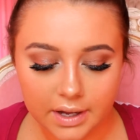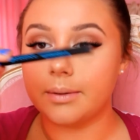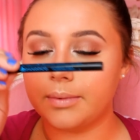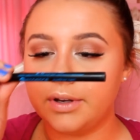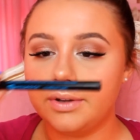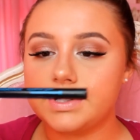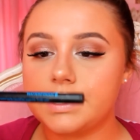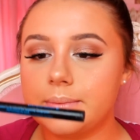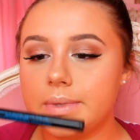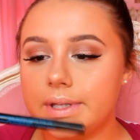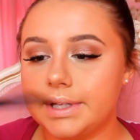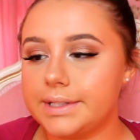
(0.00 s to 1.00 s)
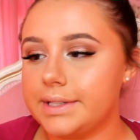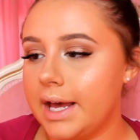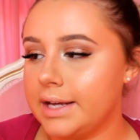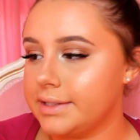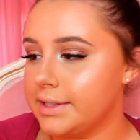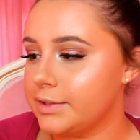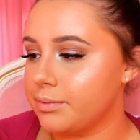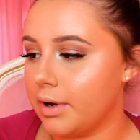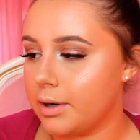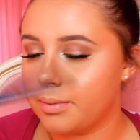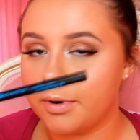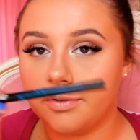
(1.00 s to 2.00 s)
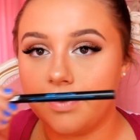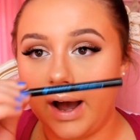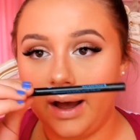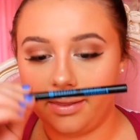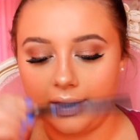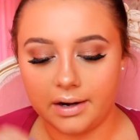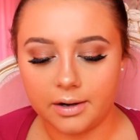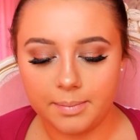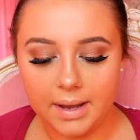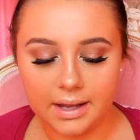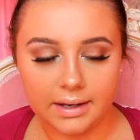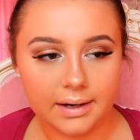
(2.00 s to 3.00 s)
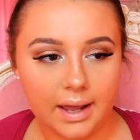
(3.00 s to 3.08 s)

So I'm going to use some of this Essence Waterproof Eyeliner pen,